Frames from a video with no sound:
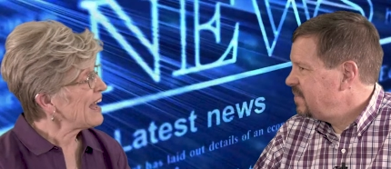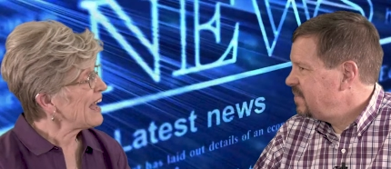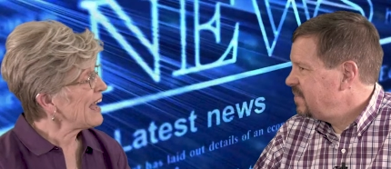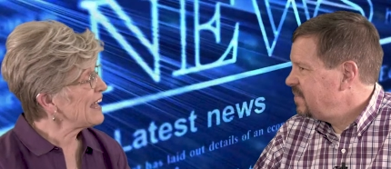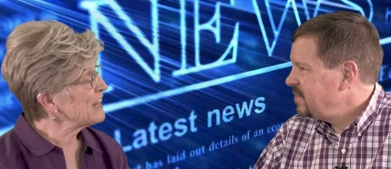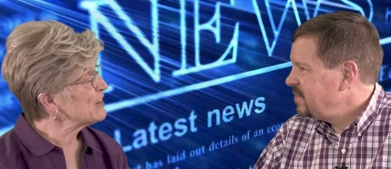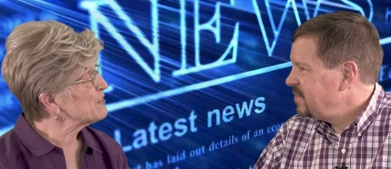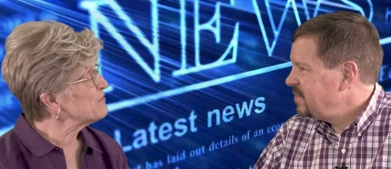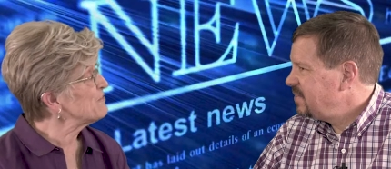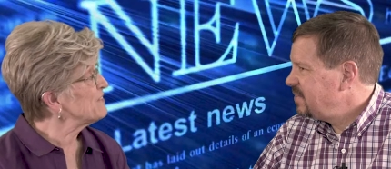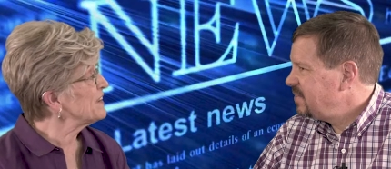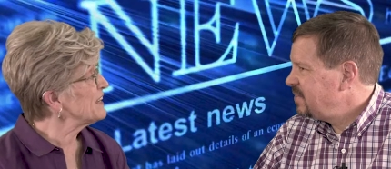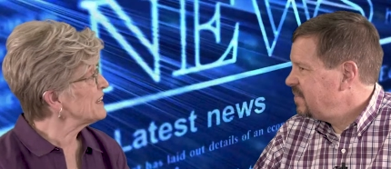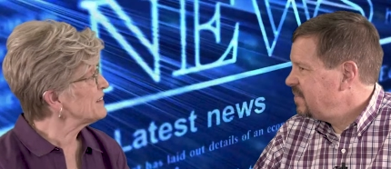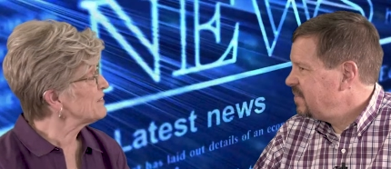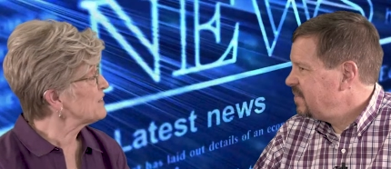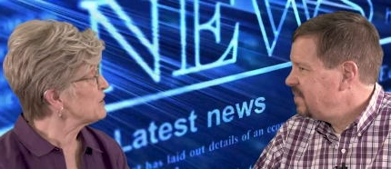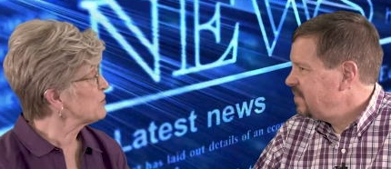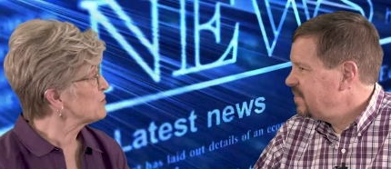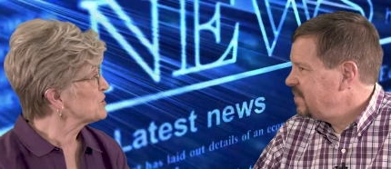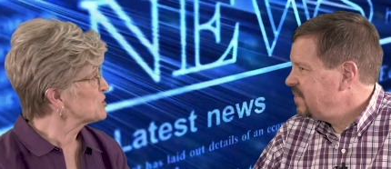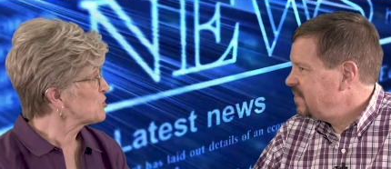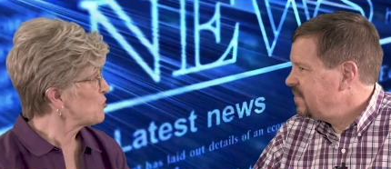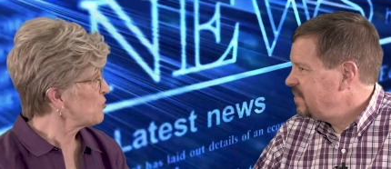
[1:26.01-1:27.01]
Speaker 1: an event
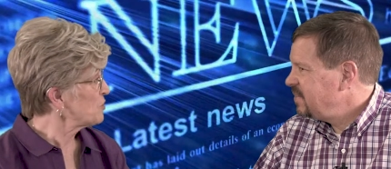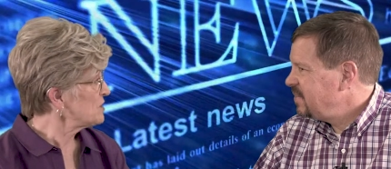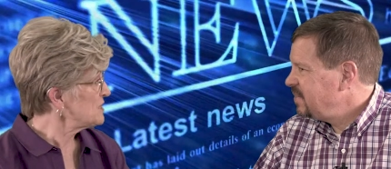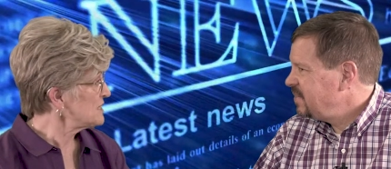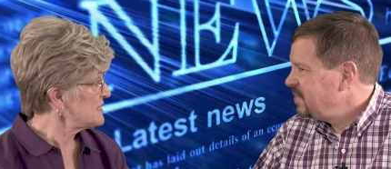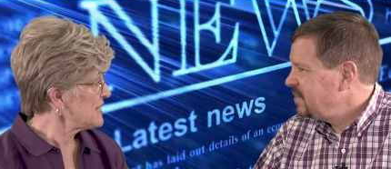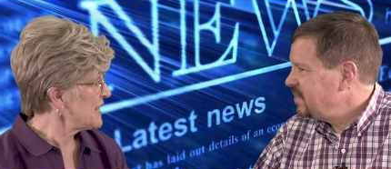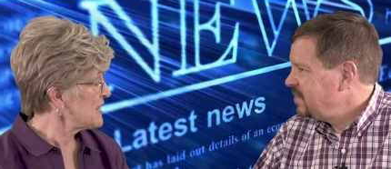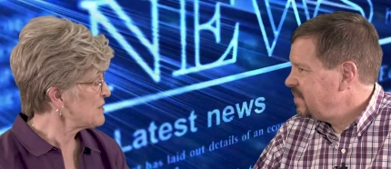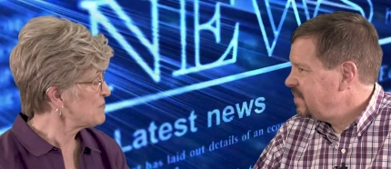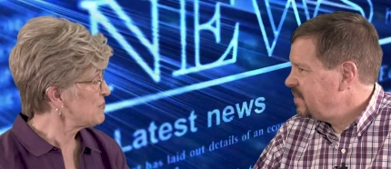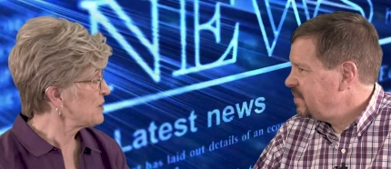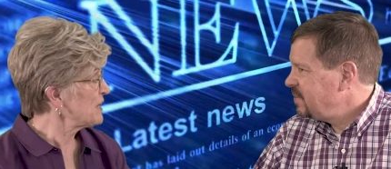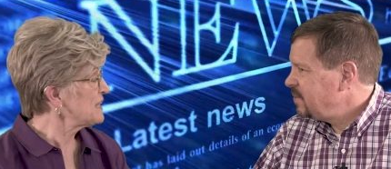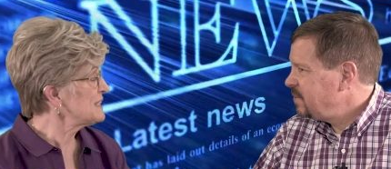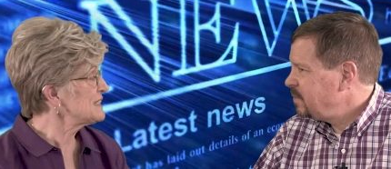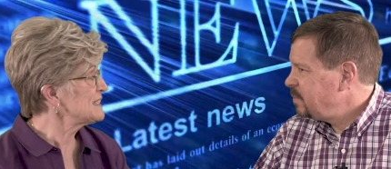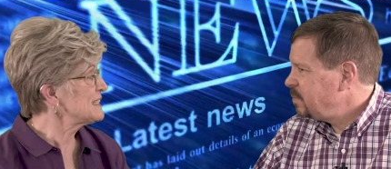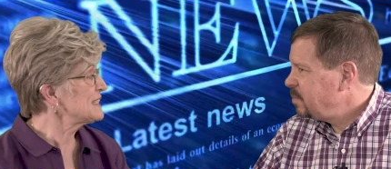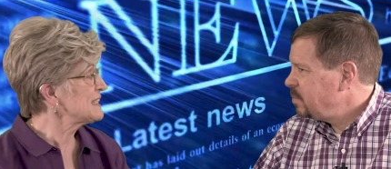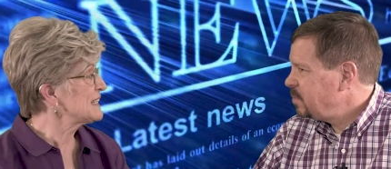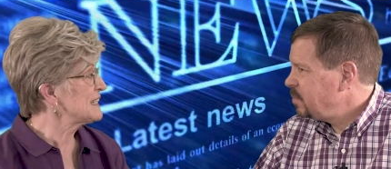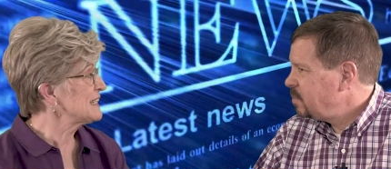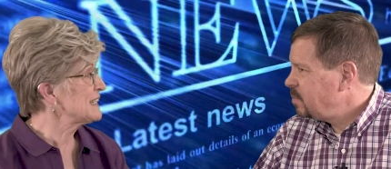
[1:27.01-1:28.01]
that was going to take
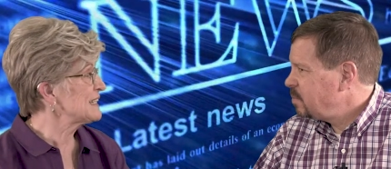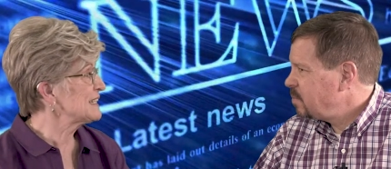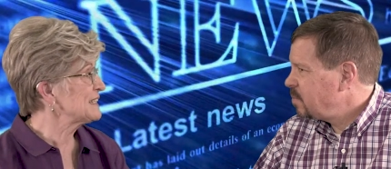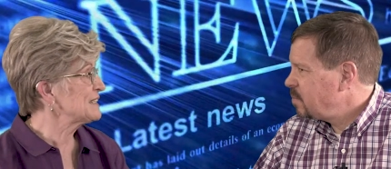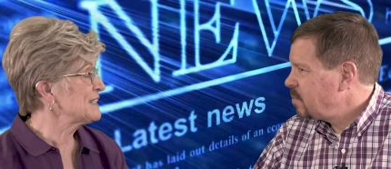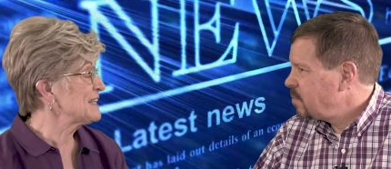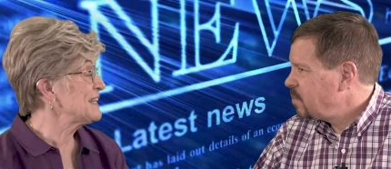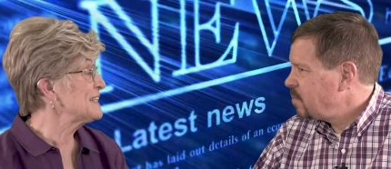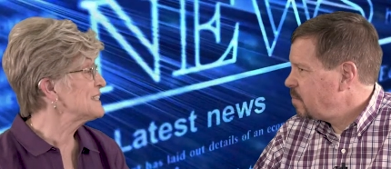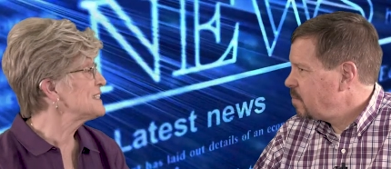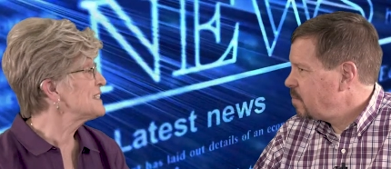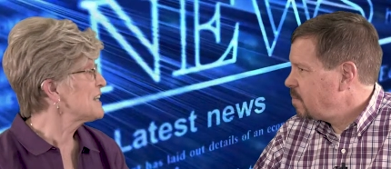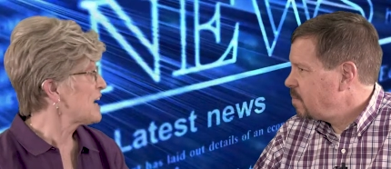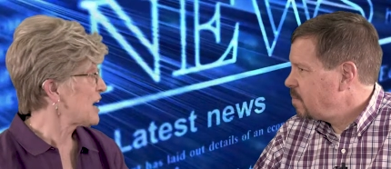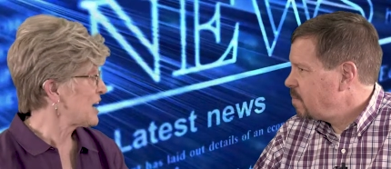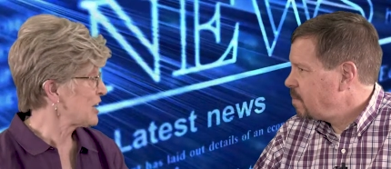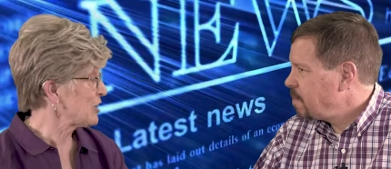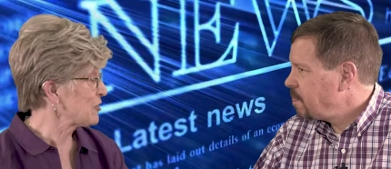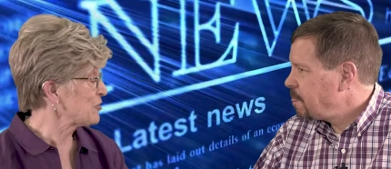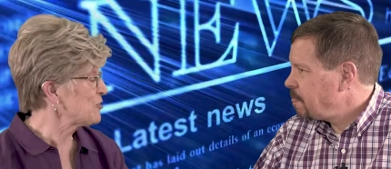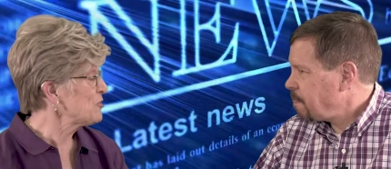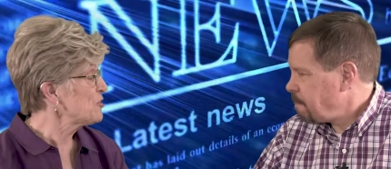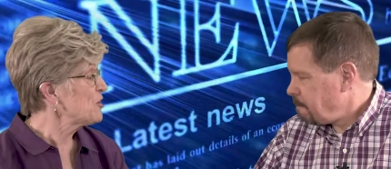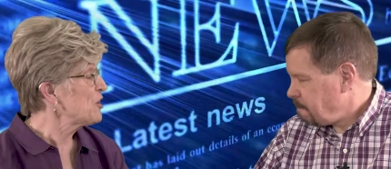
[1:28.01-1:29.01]
place uh, in
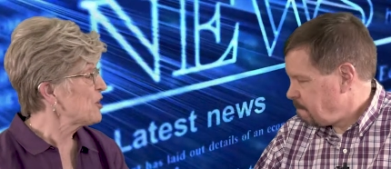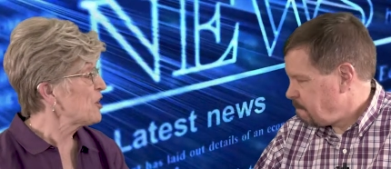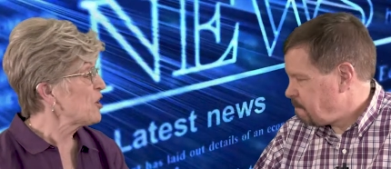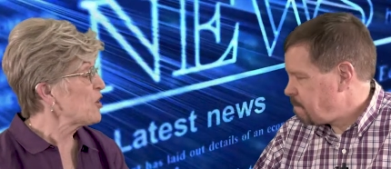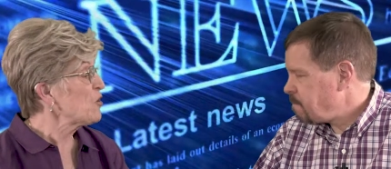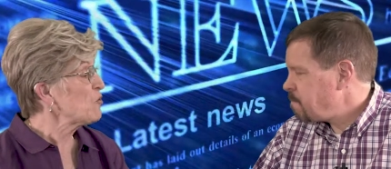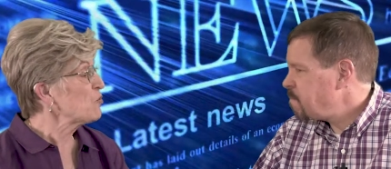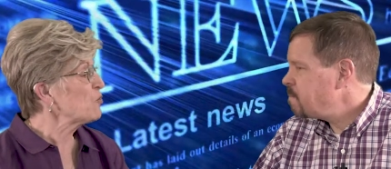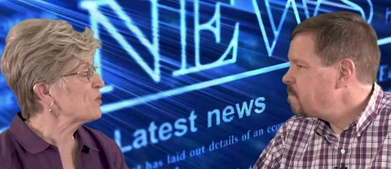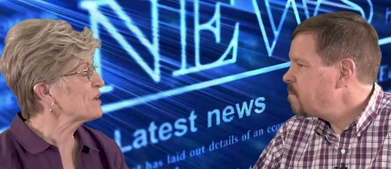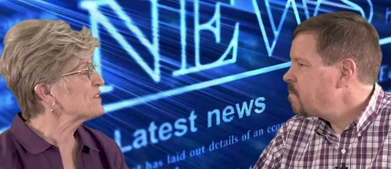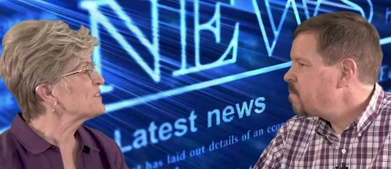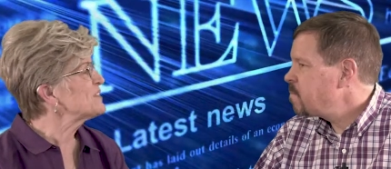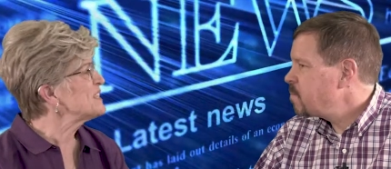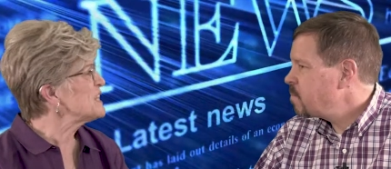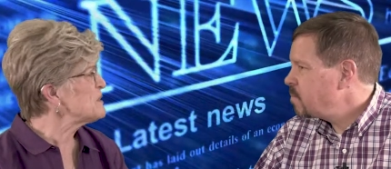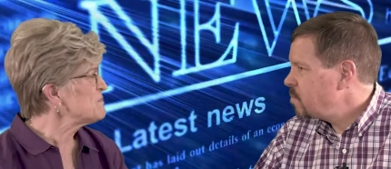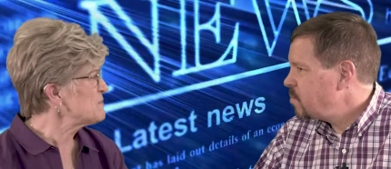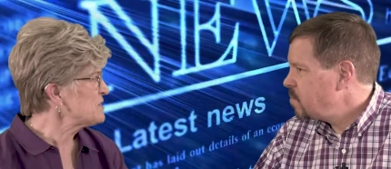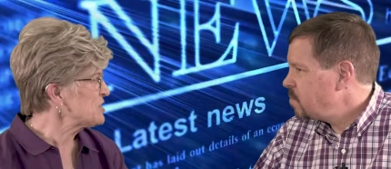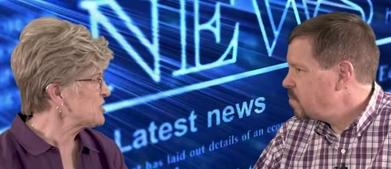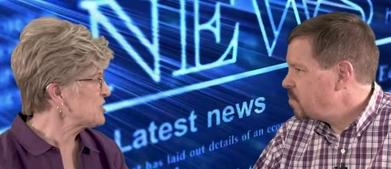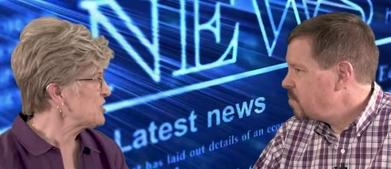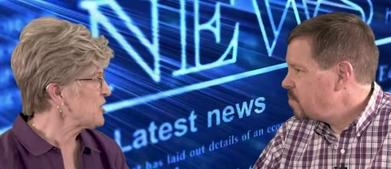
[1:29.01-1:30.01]
Tyler mm-hmm. with
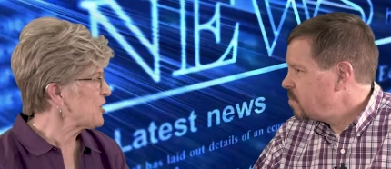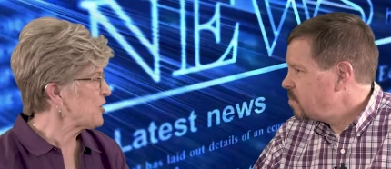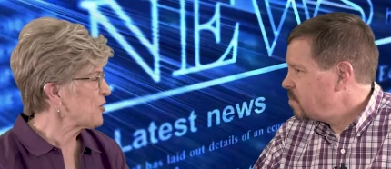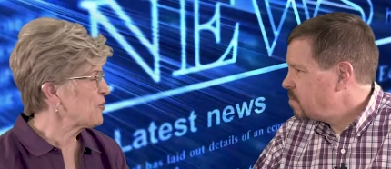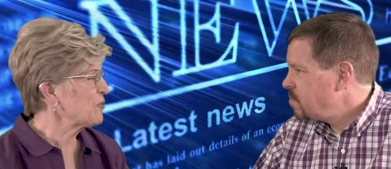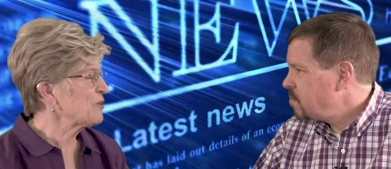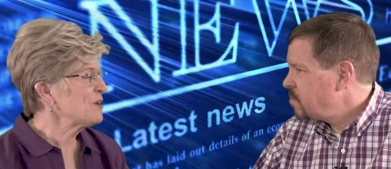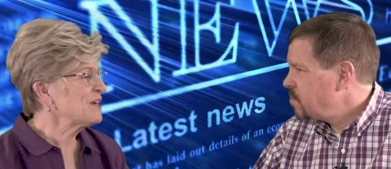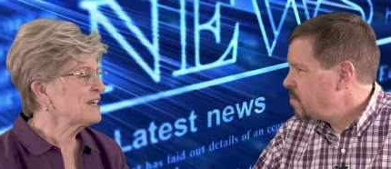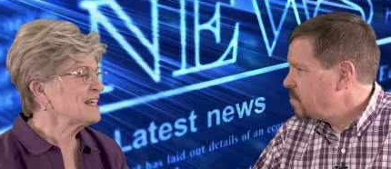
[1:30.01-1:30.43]
Teepa Snow.